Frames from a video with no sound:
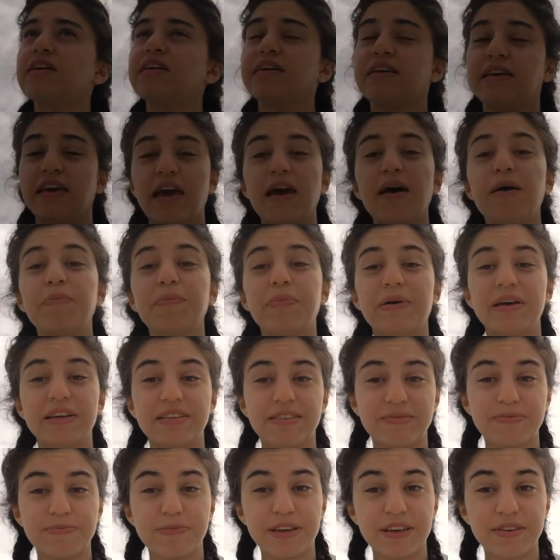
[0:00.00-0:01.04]
camp has
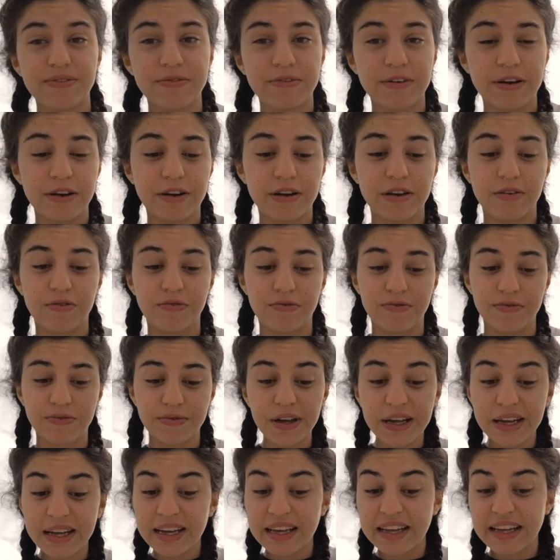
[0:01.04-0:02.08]
been very
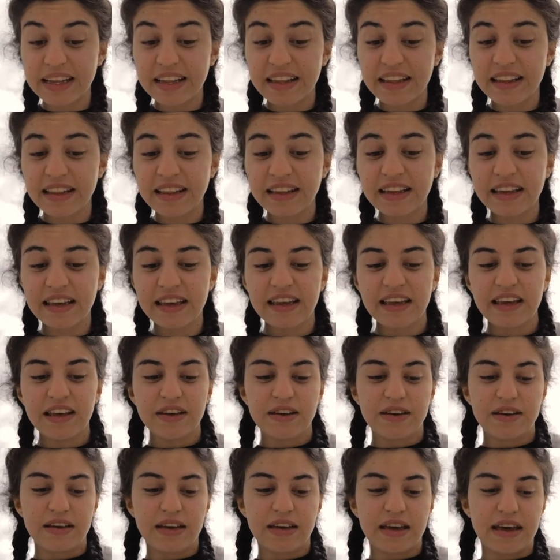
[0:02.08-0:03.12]
fun.
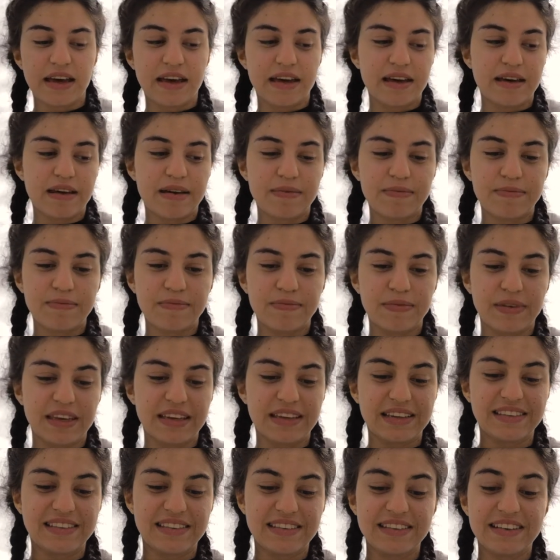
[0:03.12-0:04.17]

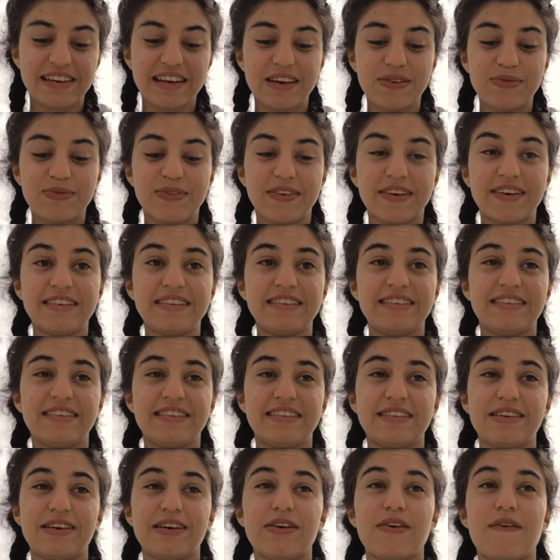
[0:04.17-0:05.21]
Yesterday was
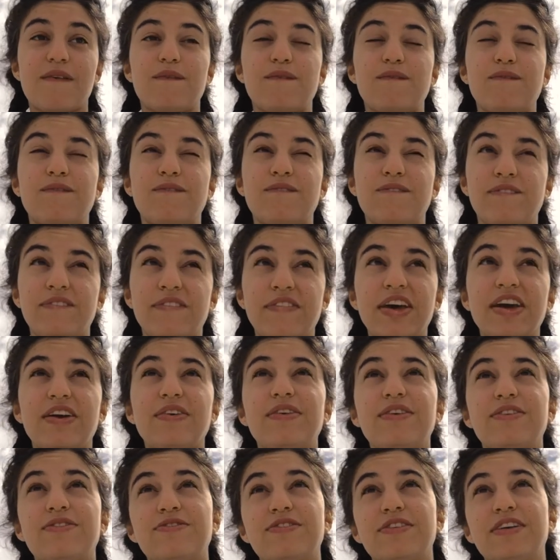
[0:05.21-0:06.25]

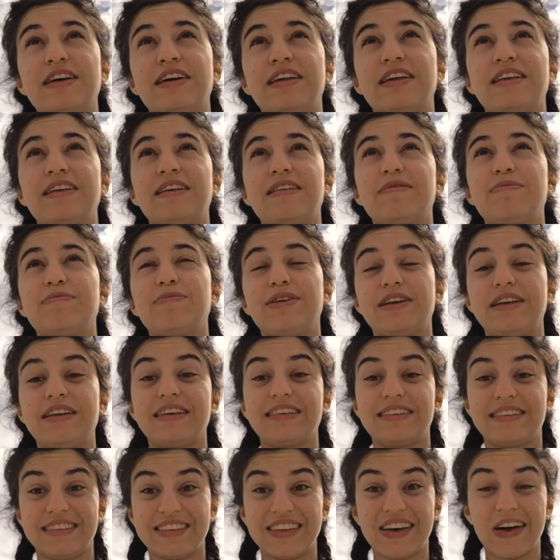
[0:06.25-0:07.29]
very fun but
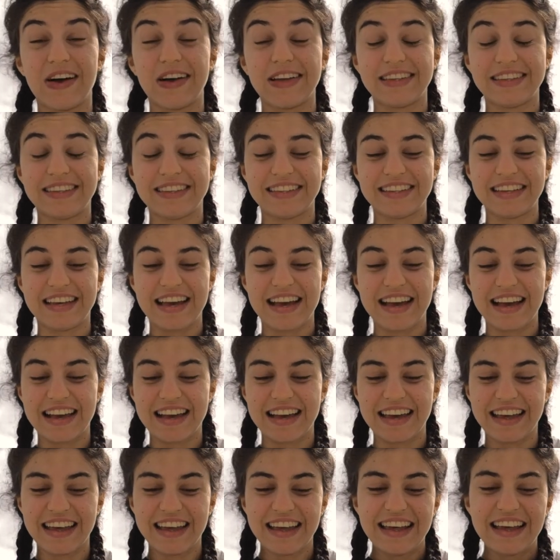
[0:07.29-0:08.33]

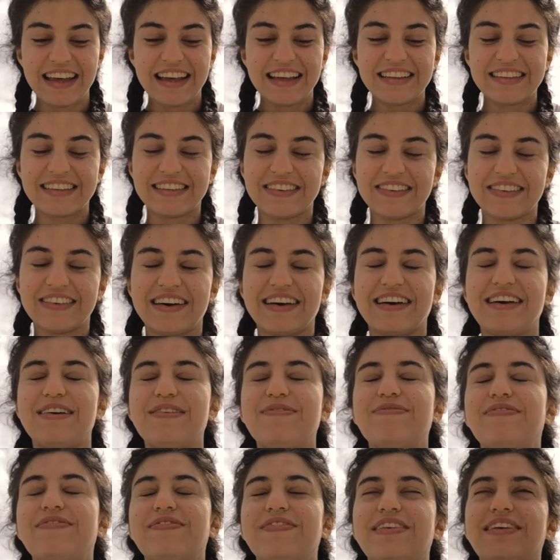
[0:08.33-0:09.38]
exhausting, so
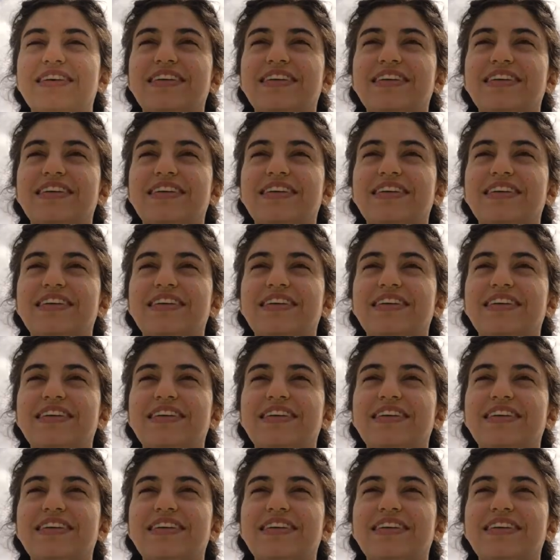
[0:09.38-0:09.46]
I'm